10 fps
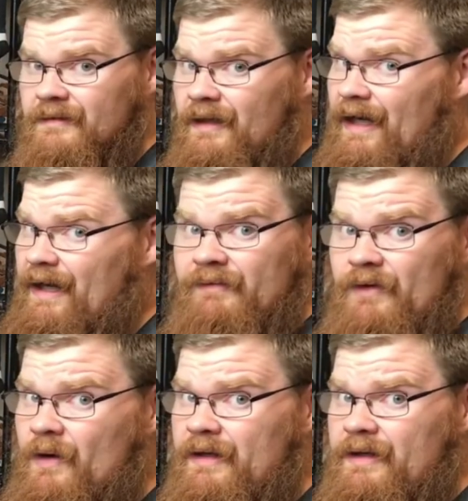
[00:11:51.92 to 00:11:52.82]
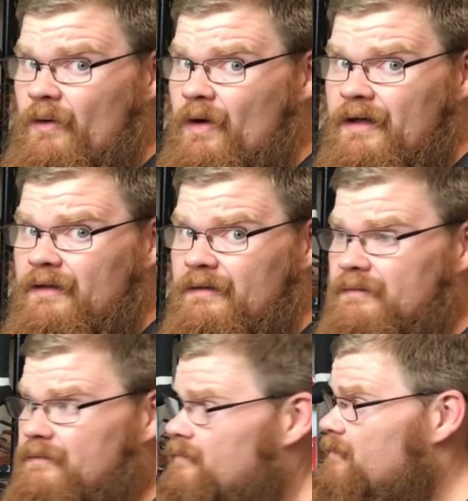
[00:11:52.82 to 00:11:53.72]
I have no idea what,
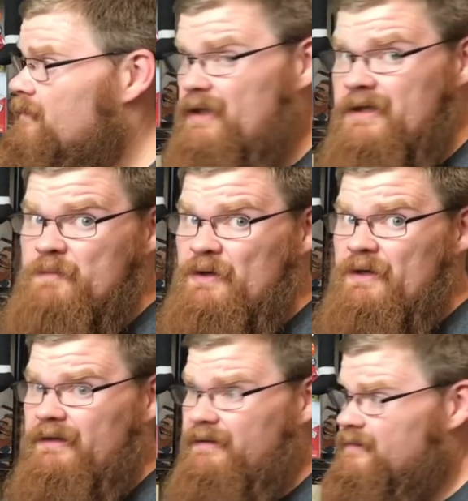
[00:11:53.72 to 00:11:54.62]
but it's booting.